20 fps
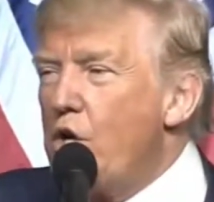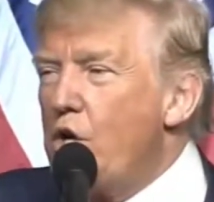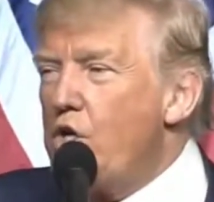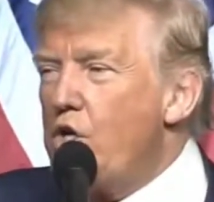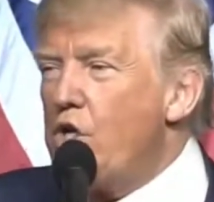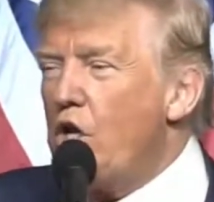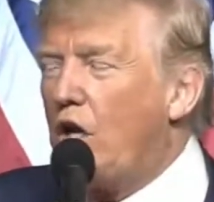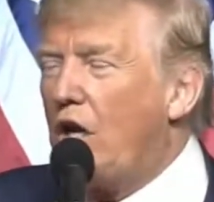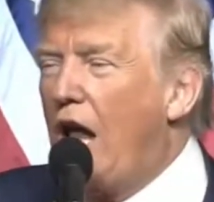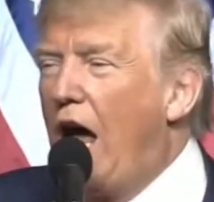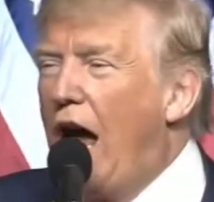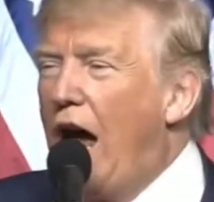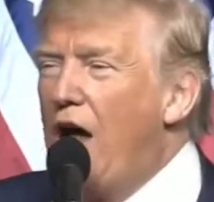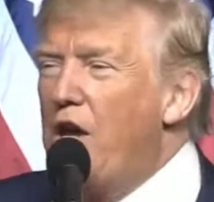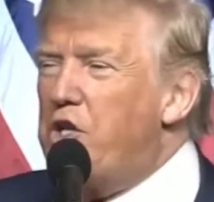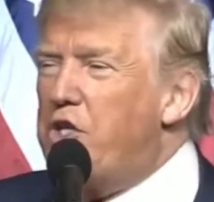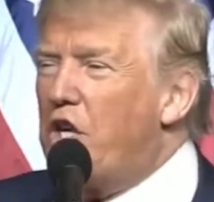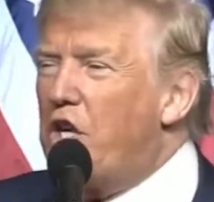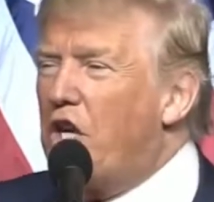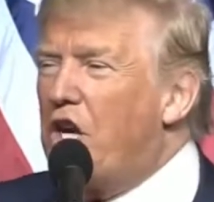She
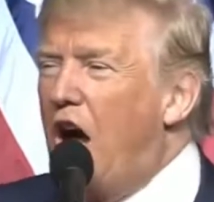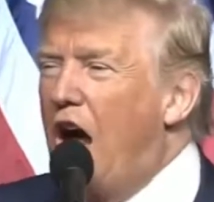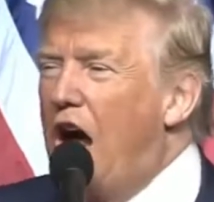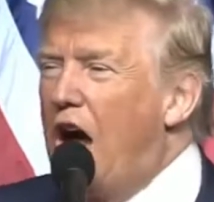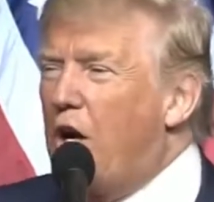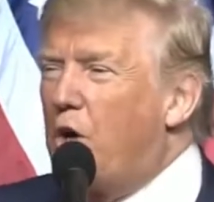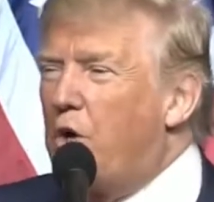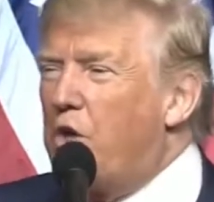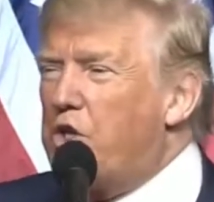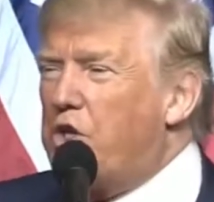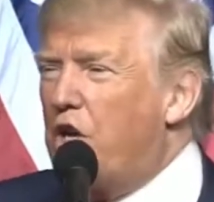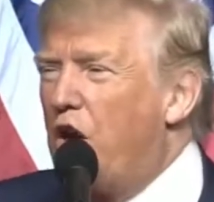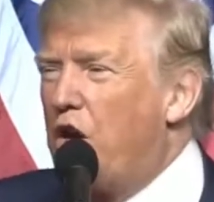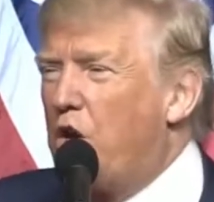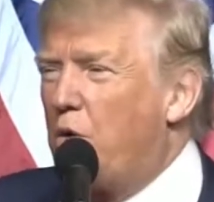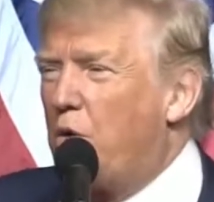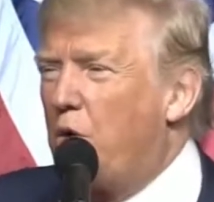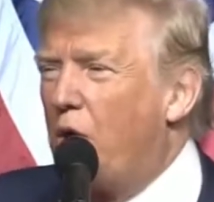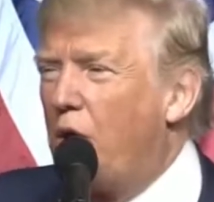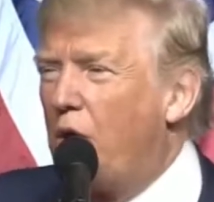lies to Congress
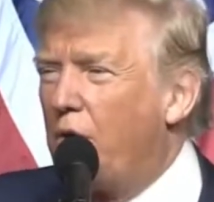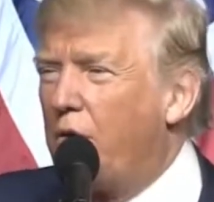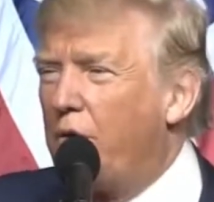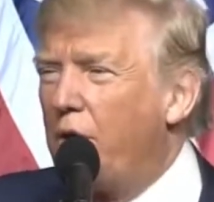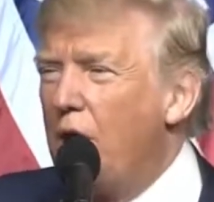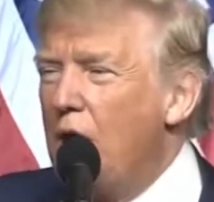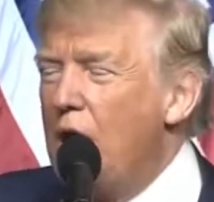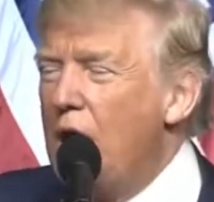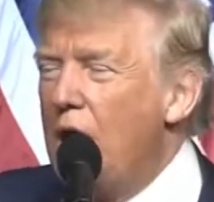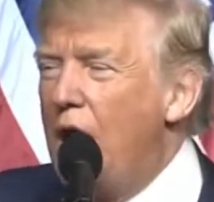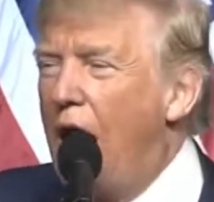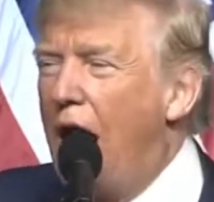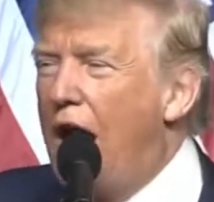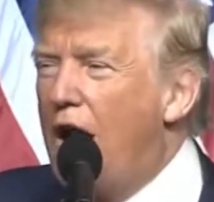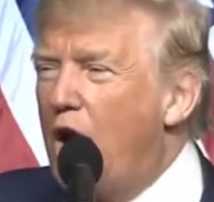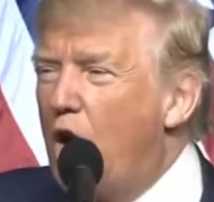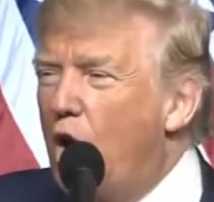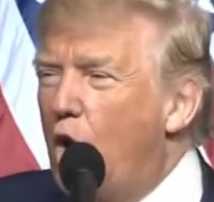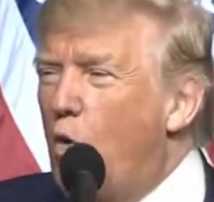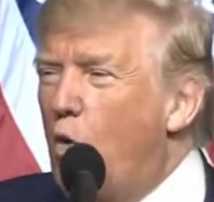under oath,
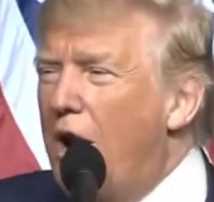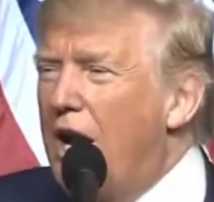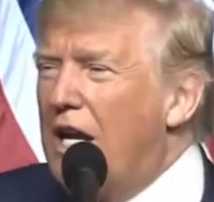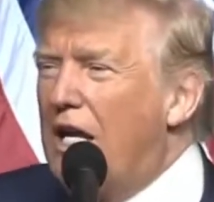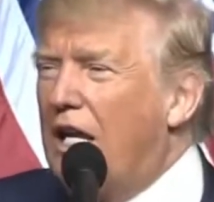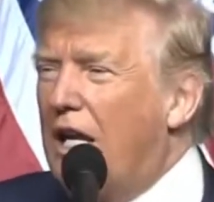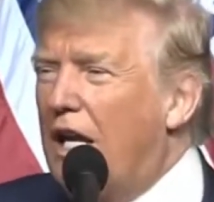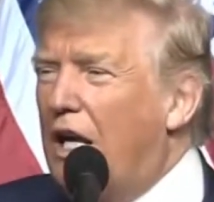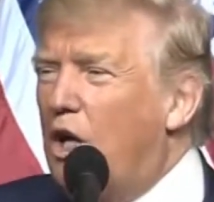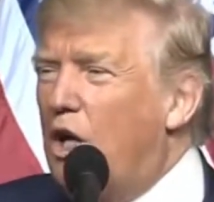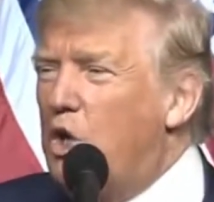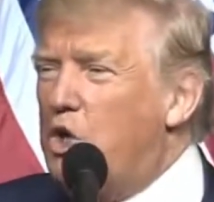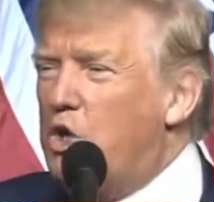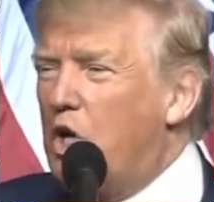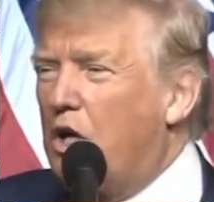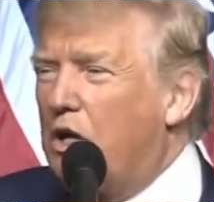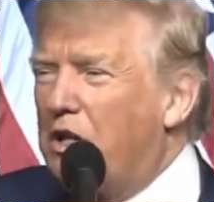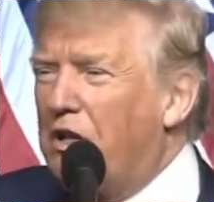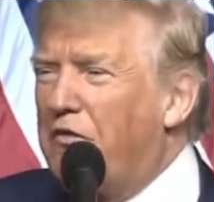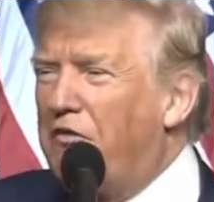and her ringleaders
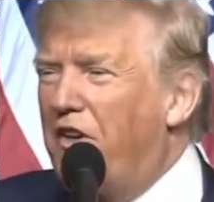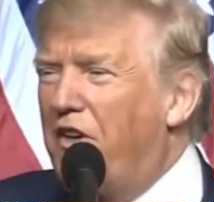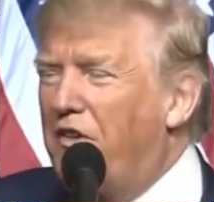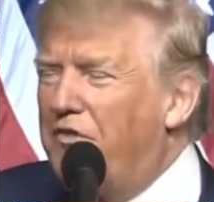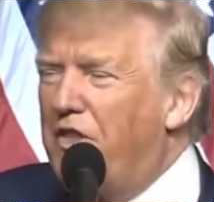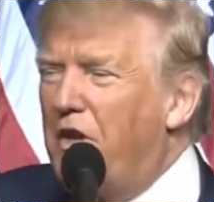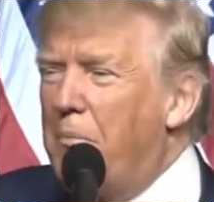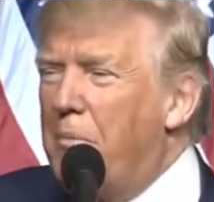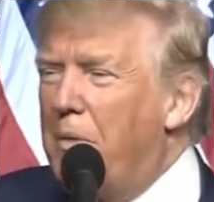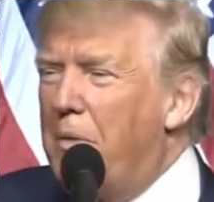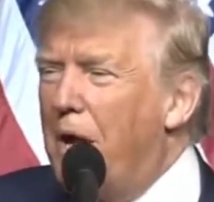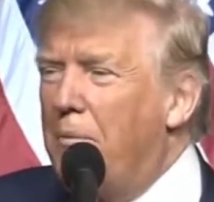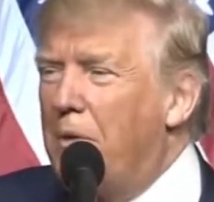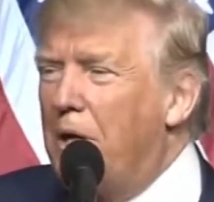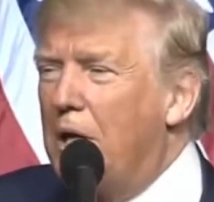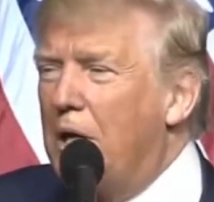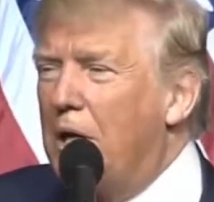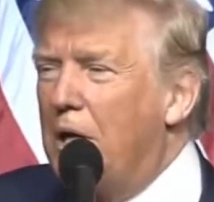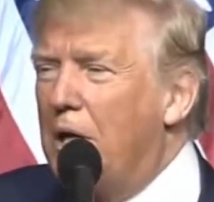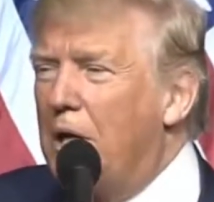took the Fifth
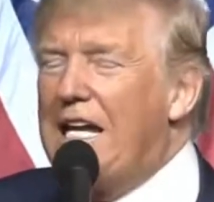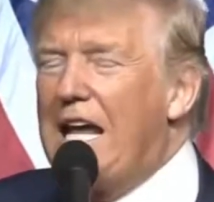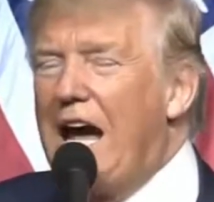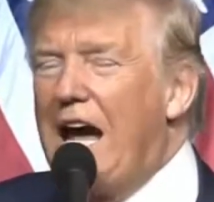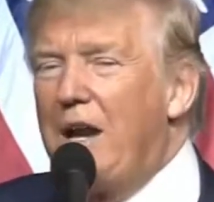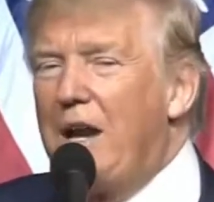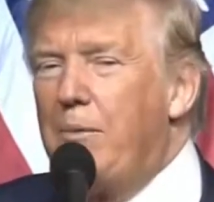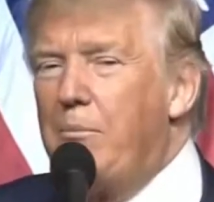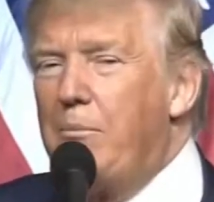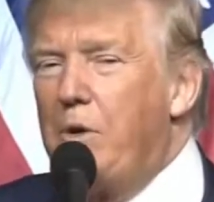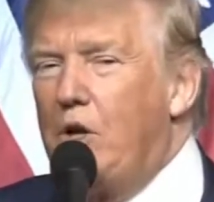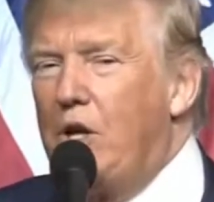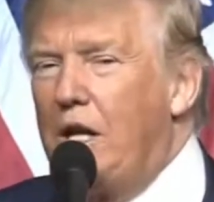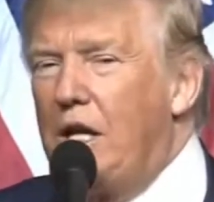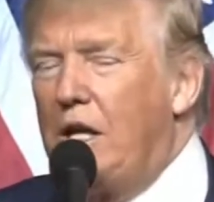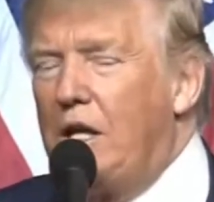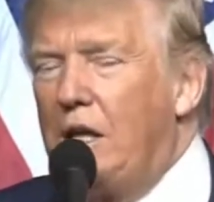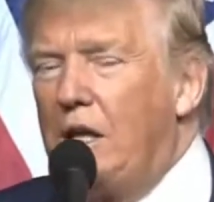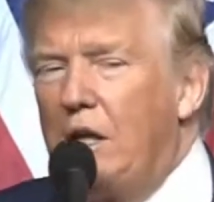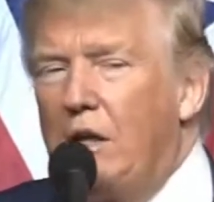Amendment and got
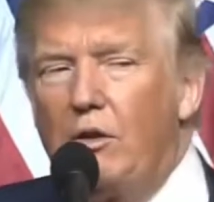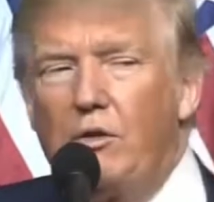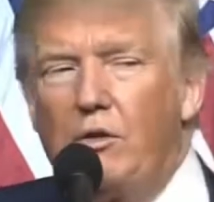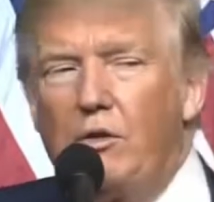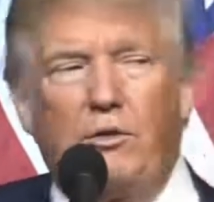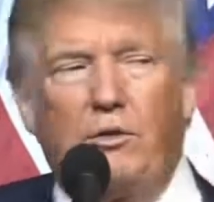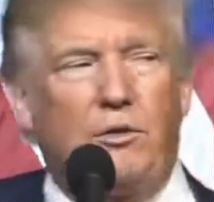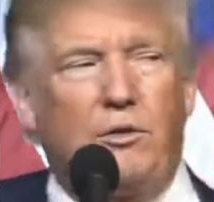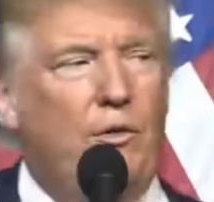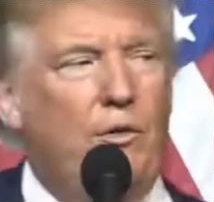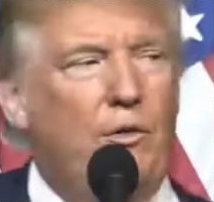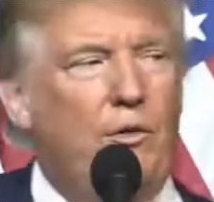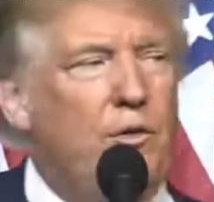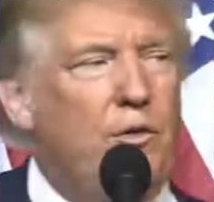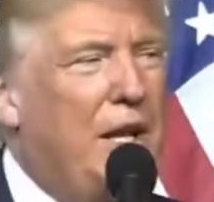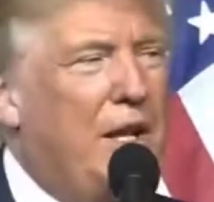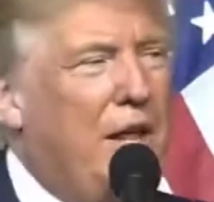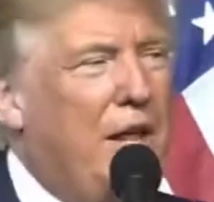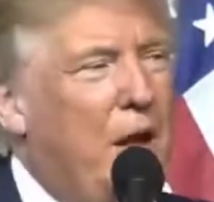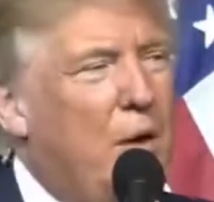immunity deals.
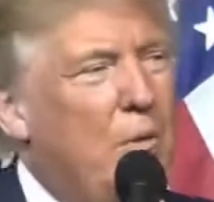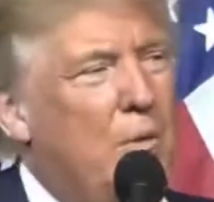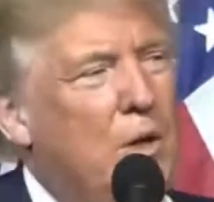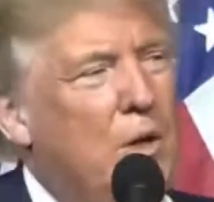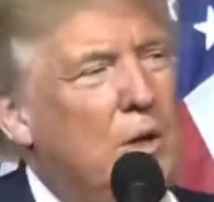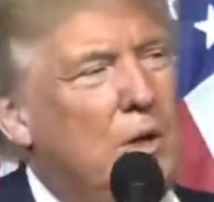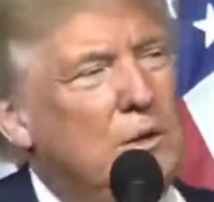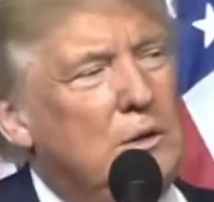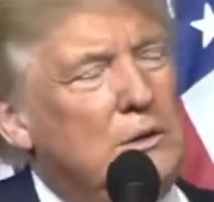Explain that one.